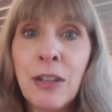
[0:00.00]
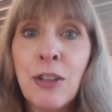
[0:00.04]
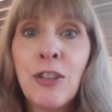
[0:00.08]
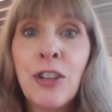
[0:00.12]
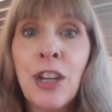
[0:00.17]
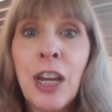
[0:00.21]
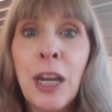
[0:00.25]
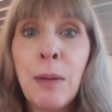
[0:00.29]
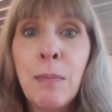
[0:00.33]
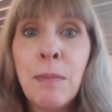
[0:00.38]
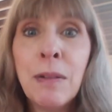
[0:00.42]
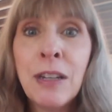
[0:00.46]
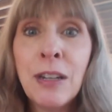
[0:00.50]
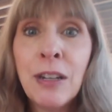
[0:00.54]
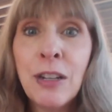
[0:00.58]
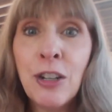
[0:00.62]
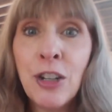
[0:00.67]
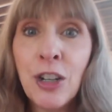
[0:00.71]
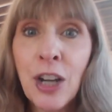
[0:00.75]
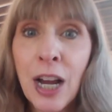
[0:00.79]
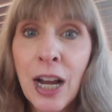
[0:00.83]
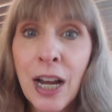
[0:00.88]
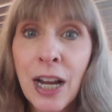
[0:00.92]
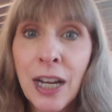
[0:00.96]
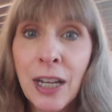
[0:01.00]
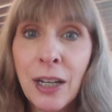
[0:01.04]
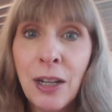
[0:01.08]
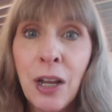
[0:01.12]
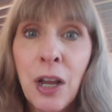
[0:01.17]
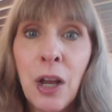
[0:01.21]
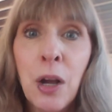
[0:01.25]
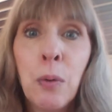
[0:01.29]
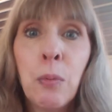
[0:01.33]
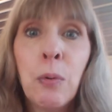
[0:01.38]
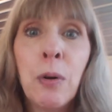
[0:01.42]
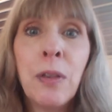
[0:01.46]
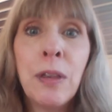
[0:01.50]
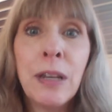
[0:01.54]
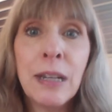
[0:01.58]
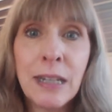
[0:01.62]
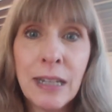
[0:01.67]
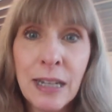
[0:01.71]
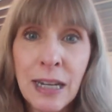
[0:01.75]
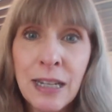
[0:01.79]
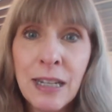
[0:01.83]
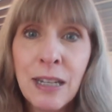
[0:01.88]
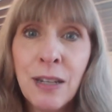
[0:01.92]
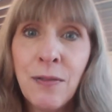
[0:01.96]
James and John were the
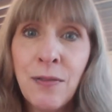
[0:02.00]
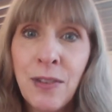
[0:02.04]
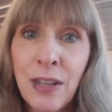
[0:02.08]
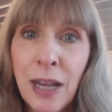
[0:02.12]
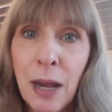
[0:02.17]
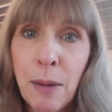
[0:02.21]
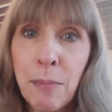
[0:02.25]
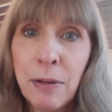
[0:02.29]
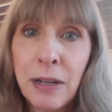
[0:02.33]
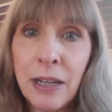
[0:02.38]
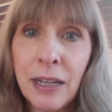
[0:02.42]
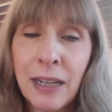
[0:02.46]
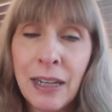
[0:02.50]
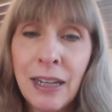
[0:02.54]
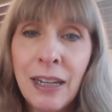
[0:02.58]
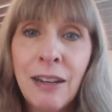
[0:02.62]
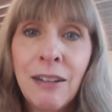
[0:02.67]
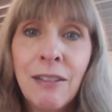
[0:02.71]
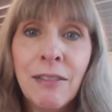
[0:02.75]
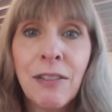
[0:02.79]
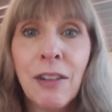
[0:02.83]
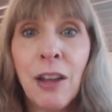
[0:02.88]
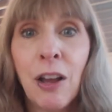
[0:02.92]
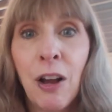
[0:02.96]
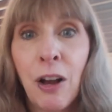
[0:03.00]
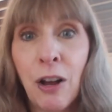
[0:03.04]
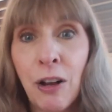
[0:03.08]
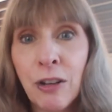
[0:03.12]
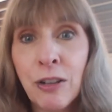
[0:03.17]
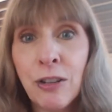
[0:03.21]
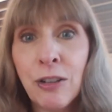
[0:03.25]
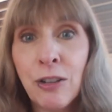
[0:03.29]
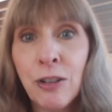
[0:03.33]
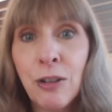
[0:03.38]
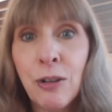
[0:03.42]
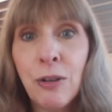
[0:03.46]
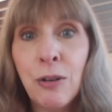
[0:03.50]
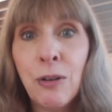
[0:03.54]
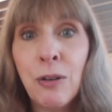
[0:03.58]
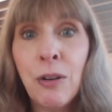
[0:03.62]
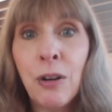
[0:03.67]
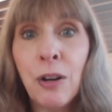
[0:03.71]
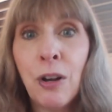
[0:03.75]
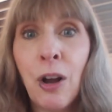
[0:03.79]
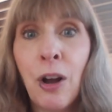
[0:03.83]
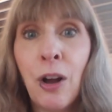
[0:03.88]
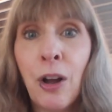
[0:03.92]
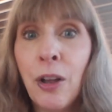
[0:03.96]
sons of Zebedee,
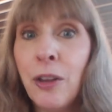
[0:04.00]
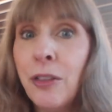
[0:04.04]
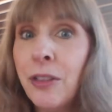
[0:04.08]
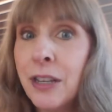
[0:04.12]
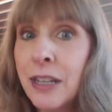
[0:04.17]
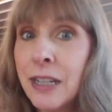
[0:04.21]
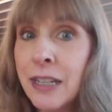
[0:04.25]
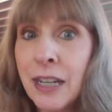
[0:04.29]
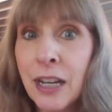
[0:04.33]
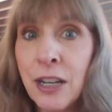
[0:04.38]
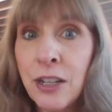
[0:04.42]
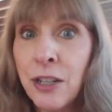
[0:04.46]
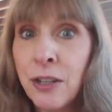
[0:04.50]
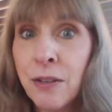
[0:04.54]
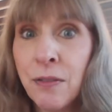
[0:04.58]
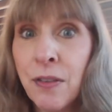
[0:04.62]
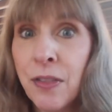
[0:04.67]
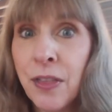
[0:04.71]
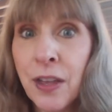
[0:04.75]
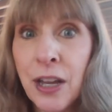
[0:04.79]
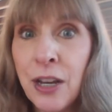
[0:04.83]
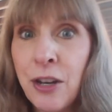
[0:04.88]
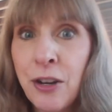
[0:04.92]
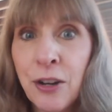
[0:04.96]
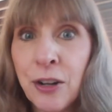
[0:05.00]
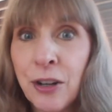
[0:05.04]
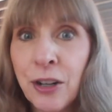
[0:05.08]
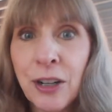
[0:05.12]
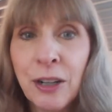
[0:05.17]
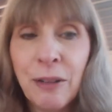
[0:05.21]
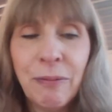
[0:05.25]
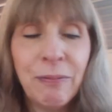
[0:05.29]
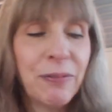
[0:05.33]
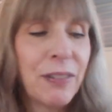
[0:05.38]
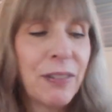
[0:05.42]
also called the sons of thunder.